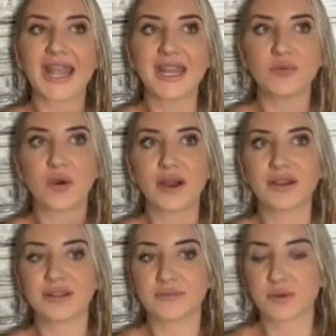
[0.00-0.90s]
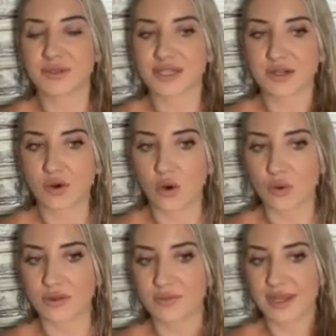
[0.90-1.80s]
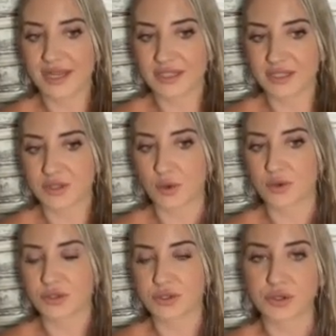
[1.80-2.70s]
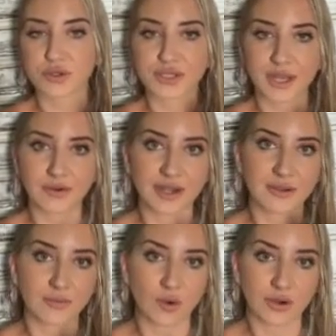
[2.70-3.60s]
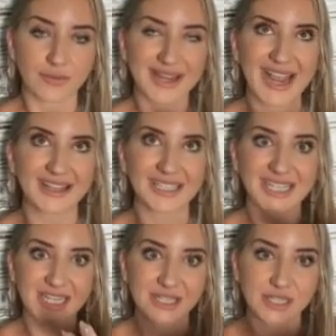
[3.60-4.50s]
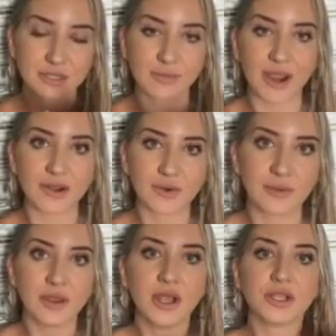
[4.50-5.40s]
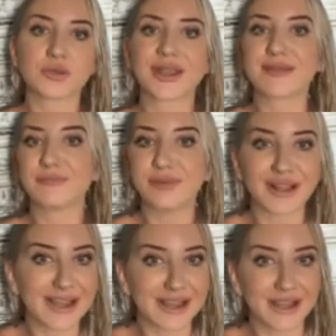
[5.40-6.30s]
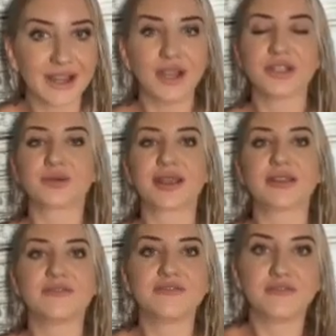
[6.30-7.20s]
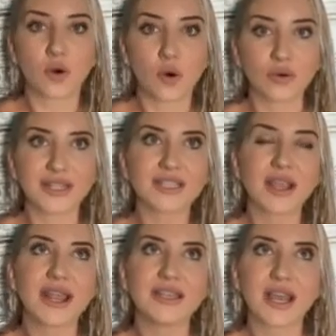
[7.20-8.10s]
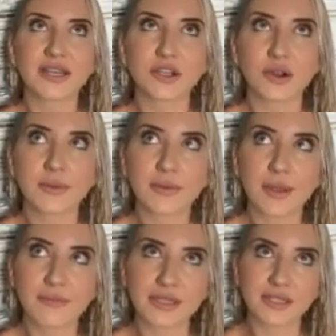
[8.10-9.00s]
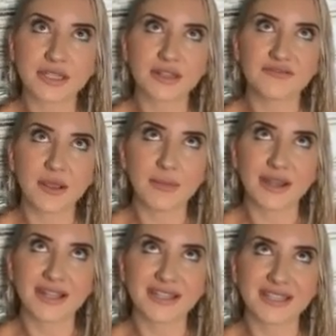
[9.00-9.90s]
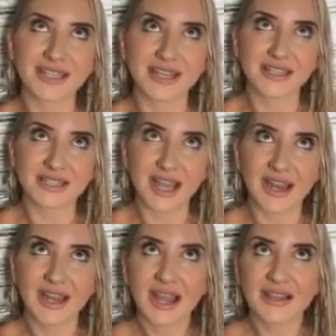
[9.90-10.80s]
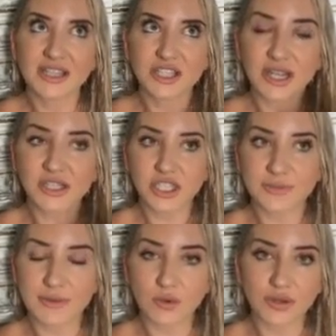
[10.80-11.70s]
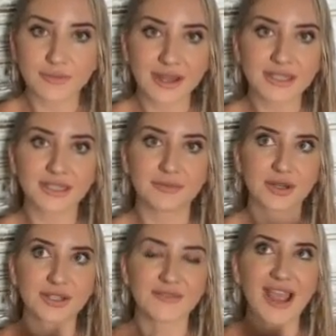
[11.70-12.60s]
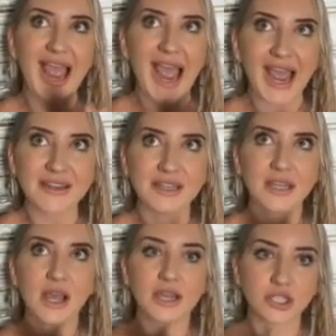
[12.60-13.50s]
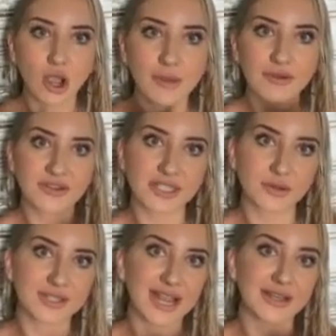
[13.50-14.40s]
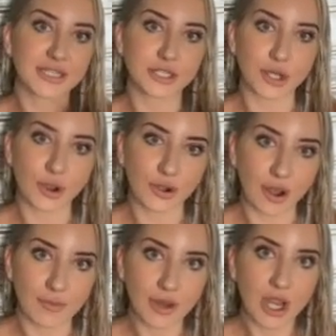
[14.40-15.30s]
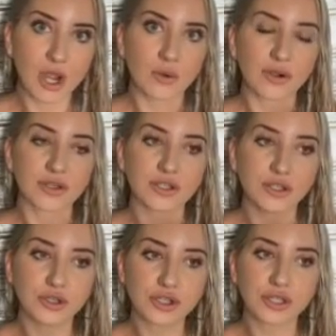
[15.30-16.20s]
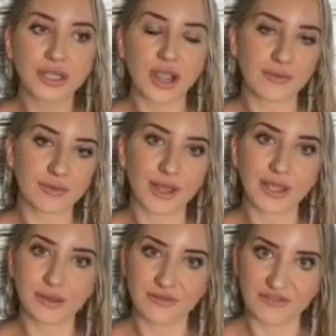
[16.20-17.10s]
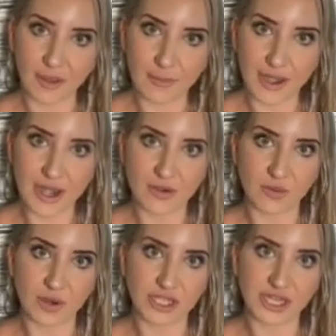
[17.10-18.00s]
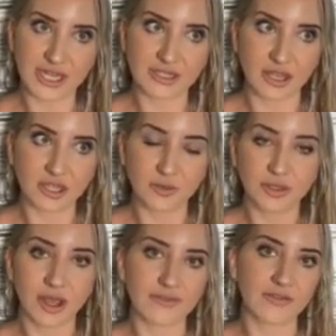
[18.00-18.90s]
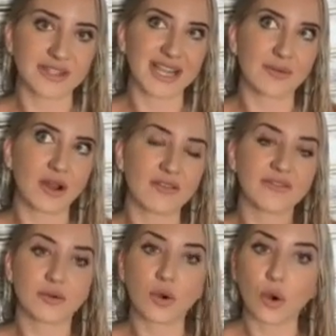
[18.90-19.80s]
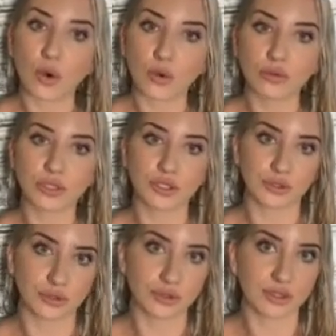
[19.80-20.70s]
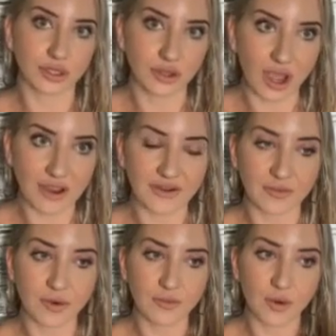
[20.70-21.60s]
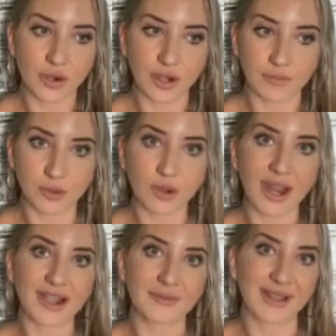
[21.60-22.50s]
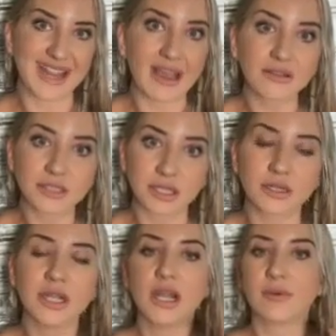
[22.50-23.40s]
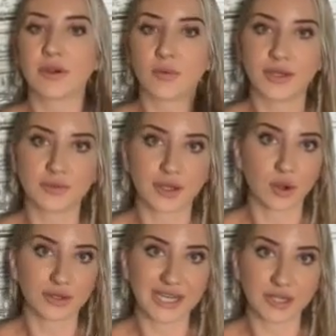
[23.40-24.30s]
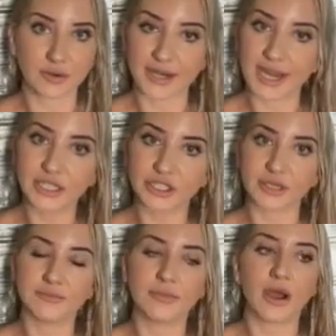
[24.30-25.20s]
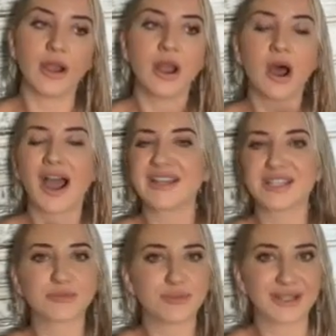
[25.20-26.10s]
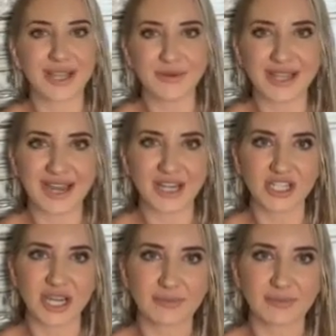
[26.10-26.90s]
Anyone that books in a call with me is so sacred and important. My calendar is the spider web, so I can play, so I can fall. And I turn up in my business in the feminine, in the sense that this challenge has been more in the masculine because I've had a time every single day I need to turn up. Whereas usually I play in the feminine, which is I do a live every day when I feel called to do the live. I will put a block out in my calendar when I'll be doing content creation, but I just play with that energy.